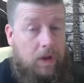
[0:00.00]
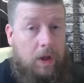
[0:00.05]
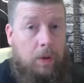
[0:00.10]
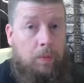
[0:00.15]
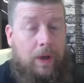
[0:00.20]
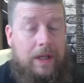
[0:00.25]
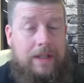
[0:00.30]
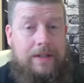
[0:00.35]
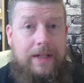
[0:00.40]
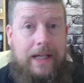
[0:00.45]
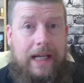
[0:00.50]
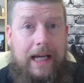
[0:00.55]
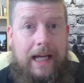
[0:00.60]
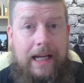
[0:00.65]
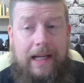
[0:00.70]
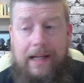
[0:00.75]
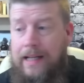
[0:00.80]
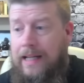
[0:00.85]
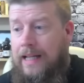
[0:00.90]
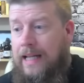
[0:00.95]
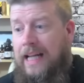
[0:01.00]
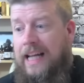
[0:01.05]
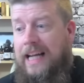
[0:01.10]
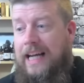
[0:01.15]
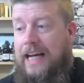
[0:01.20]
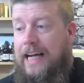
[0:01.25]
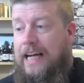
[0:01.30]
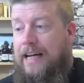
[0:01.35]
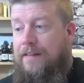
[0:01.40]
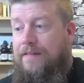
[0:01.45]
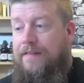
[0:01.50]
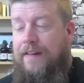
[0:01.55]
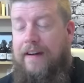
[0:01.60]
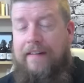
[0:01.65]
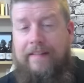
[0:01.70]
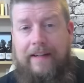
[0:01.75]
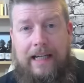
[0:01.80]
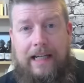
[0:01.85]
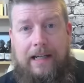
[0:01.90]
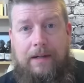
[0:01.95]
Once again,
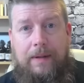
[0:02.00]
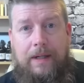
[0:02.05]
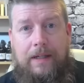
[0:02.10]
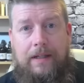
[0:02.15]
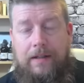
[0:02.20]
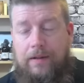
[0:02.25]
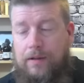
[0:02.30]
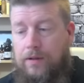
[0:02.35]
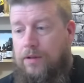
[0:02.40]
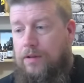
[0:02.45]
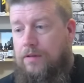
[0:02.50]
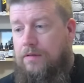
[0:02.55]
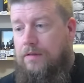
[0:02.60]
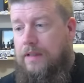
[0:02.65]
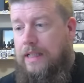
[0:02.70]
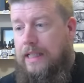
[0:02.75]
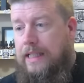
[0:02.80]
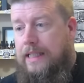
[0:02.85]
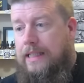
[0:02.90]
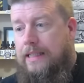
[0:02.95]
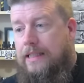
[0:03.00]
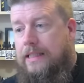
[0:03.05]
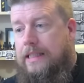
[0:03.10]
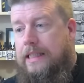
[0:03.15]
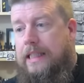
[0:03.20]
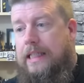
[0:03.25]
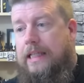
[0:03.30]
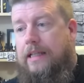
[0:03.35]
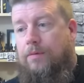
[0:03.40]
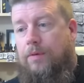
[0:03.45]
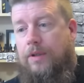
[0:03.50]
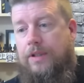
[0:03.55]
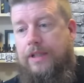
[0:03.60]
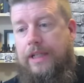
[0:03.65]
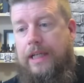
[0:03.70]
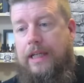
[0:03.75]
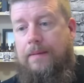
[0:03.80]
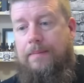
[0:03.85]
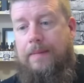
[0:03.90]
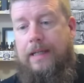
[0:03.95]
fairy liquid, or
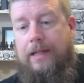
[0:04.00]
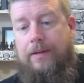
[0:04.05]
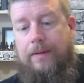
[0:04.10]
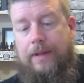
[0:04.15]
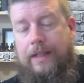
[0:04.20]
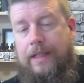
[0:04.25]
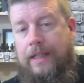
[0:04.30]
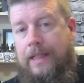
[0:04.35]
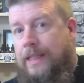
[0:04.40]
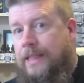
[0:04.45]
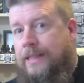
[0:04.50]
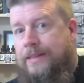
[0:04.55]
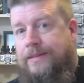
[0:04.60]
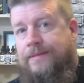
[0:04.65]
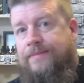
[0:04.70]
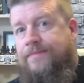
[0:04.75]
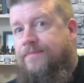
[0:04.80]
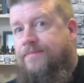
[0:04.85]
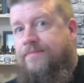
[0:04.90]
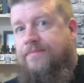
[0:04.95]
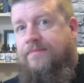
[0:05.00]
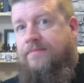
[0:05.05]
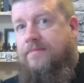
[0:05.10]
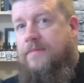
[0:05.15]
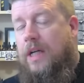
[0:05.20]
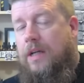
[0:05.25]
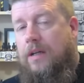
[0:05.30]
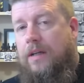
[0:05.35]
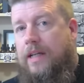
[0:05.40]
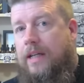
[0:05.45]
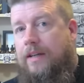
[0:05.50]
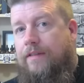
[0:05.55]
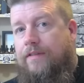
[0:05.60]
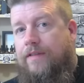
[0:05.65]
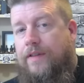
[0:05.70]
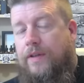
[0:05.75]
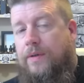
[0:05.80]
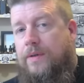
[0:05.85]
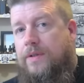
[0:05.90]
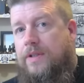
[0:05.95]
washing up liquid. Not looking
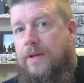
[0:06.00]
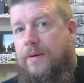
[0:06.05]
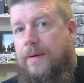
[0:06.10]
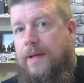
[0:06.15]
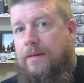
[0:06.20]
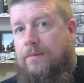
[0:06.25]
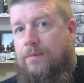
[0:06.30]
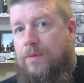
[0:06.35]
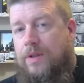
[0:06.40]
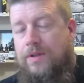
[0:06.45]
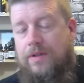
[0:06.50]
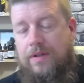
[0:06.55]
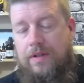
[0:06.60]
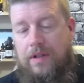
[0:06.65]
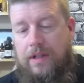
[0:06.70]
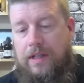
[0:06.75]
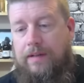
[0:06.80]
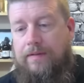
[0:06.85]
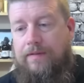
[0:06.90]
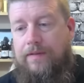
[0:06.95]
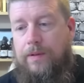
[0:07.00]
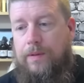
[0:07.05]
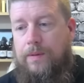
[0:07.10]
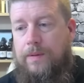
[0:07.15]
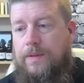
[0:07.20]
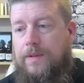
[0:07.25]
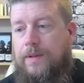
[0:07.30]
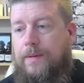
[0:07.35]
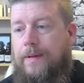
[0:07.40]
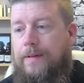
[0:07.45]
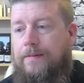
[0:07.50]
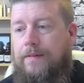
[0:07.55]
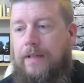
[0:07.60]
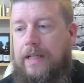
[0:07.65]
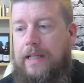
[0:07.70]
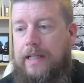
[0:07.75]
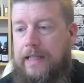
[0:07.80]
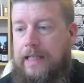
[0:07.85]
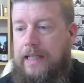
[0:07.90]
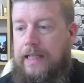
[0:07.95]
forward to it. Wasn't looking forward to it,
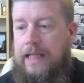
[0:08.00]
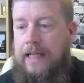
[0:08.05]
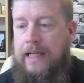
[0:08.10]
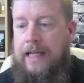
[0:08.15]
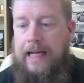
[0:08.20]
rather.